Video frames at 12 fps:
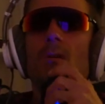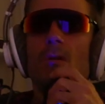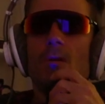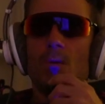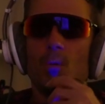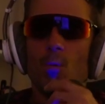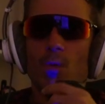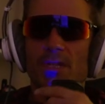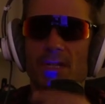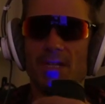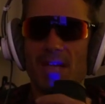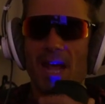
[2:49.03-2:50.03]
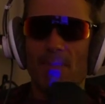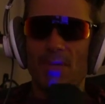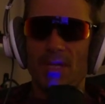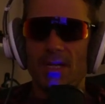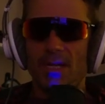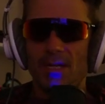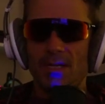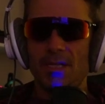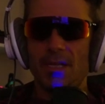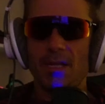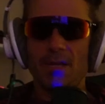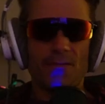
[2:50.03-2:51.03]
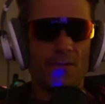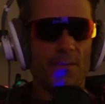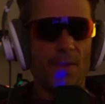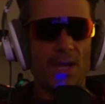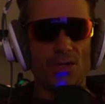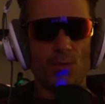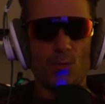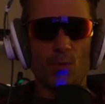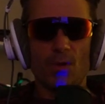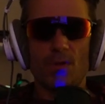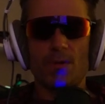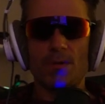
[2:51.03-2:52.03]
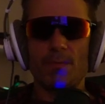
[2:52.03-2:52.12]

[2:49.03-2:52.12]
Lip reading: was adapted to the information world,